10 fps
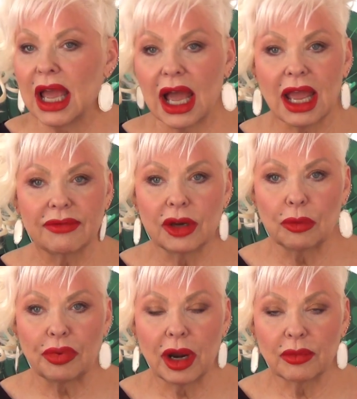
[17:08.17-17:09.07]
I have
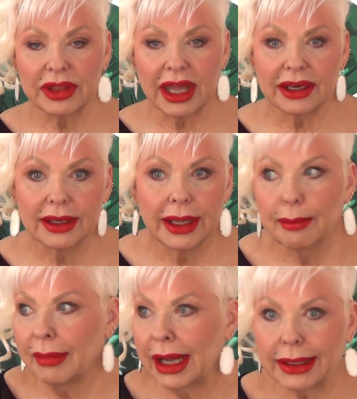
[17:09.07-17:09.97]
no problem with that.
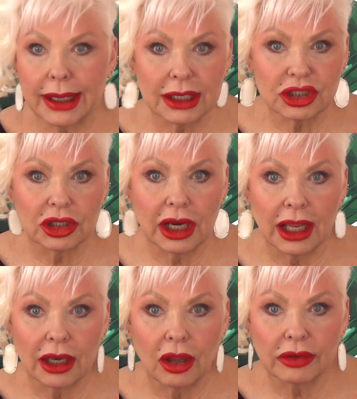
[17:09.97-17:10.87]
My gosh, you know
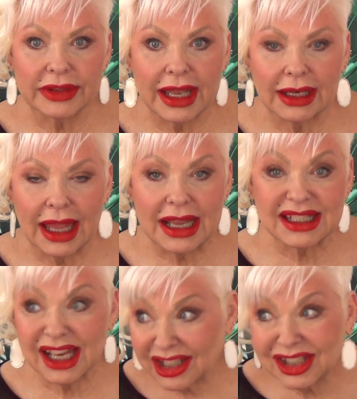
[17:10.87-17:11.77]
how long that
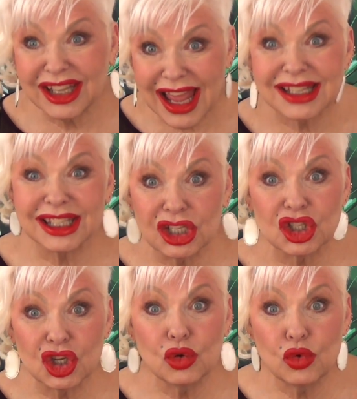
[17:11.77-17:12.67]
lasts? Now it's
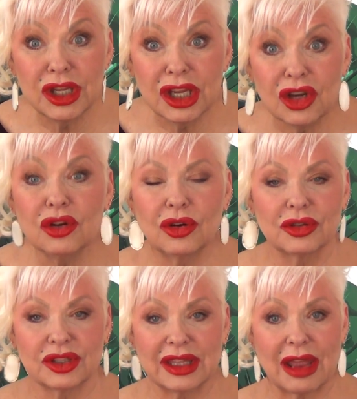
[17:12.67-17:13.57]
lasted two
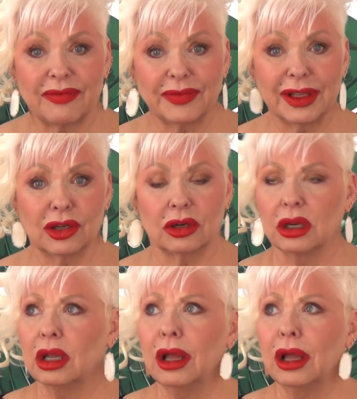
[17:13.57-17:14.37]
years, that filler.